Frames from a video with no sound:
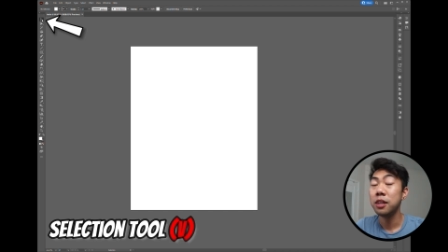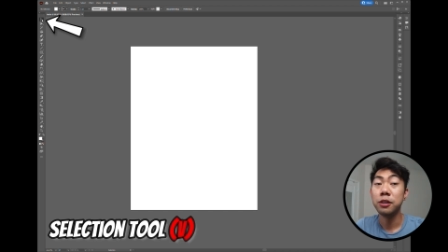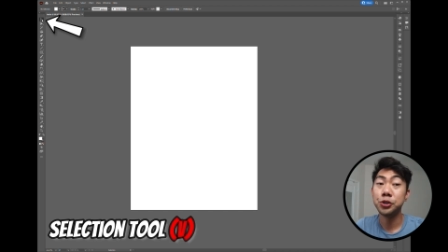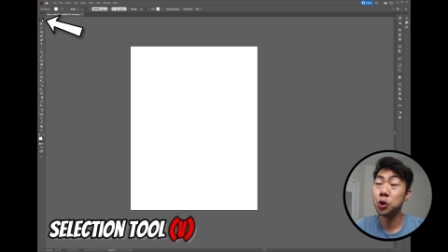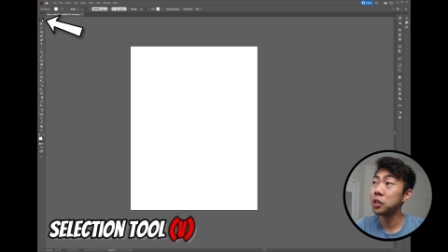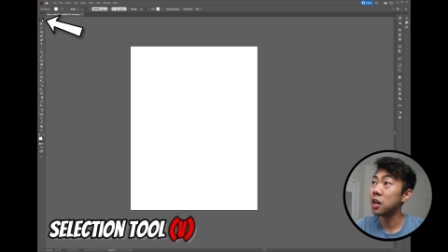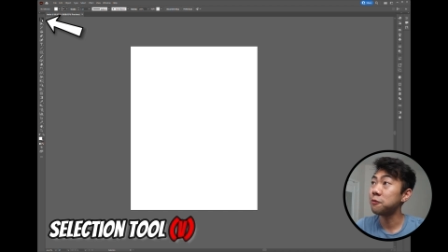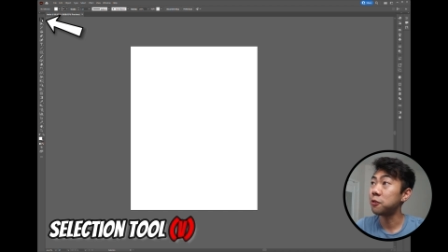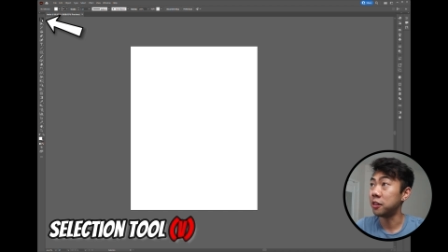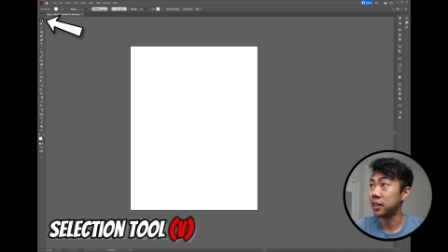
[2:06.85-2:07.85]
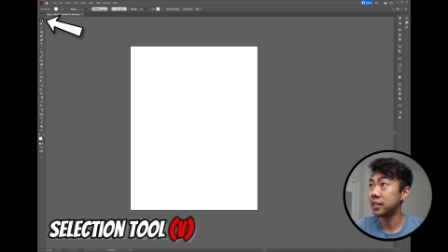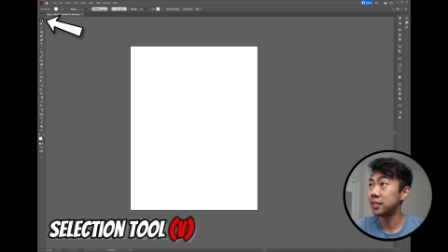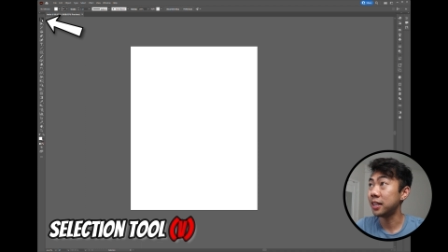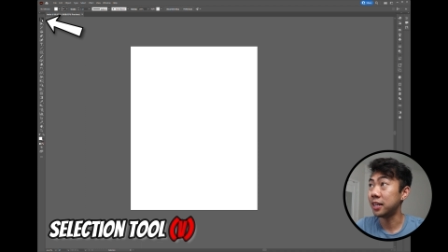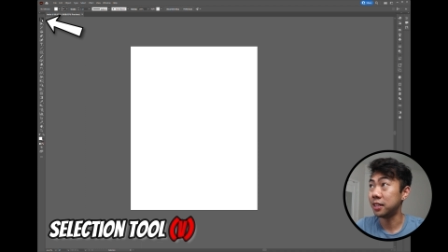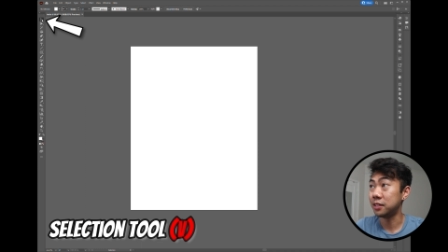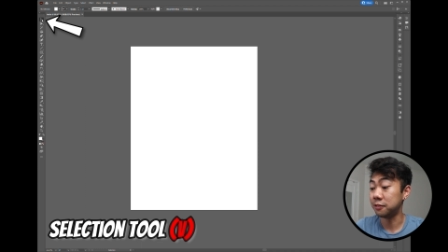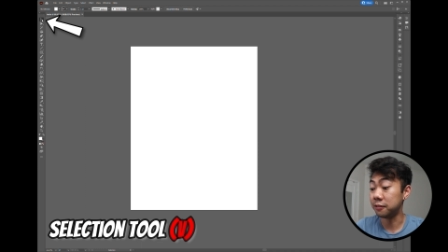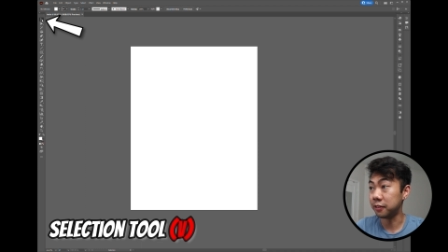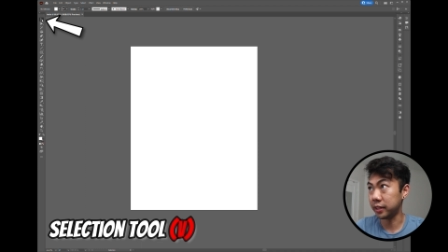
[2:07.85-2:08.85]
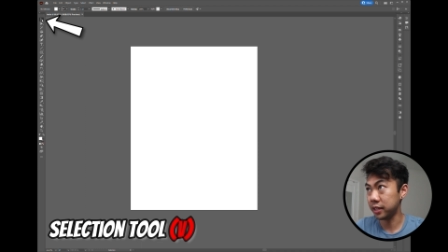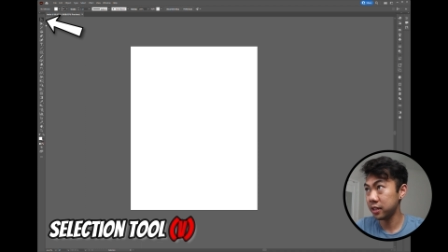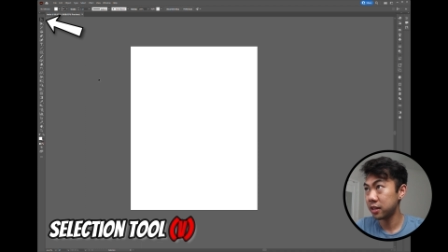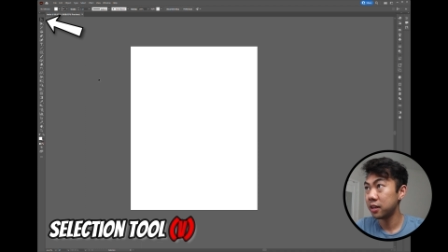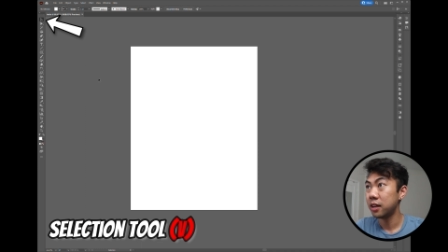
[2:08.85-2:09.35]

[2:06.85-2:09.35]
The shortcut for this is V.